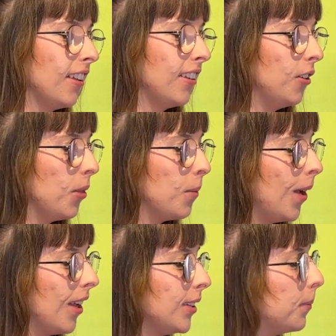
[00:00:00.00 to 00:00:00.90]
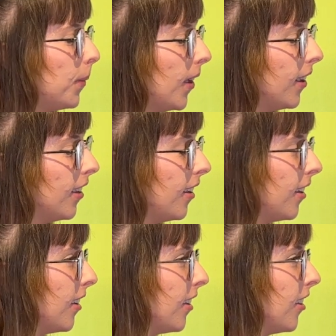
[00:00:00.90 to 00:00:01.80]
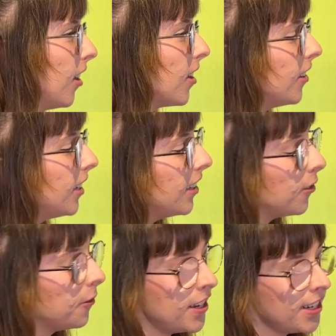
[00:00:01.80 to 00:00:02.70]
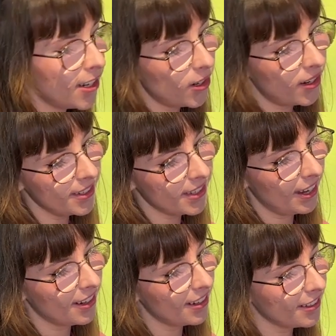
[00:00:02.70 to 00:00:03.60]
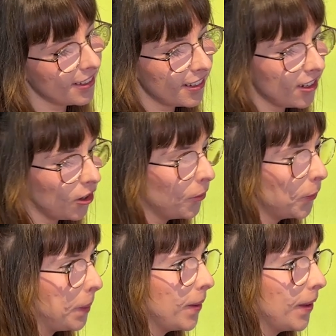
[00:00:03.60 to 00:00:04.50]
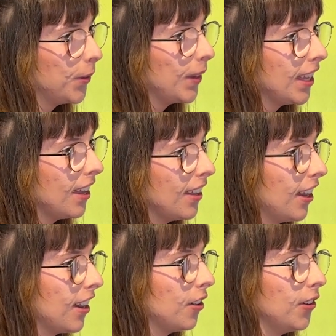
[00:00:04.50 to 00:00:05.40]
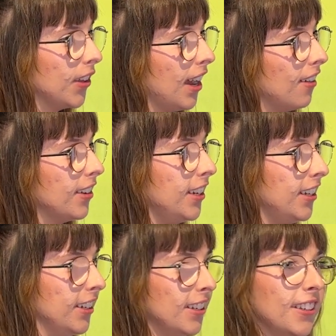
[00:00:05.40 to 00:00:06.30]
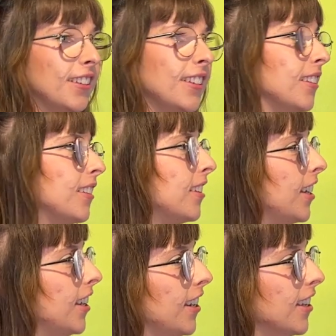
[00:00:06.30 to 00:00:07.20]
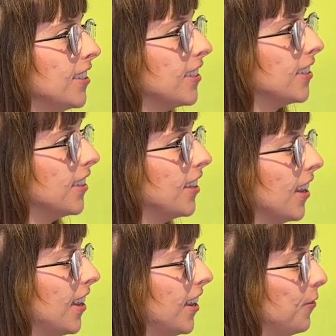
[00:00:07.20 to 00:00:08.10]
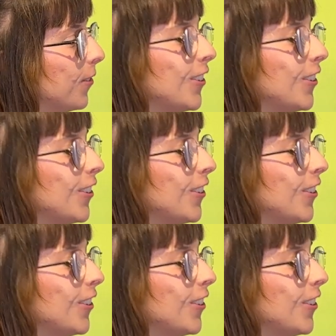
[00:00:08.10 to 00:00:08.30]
not the best, but luckily the ratio has like gotten way better with that. Like I don't really have any idiots there anymore.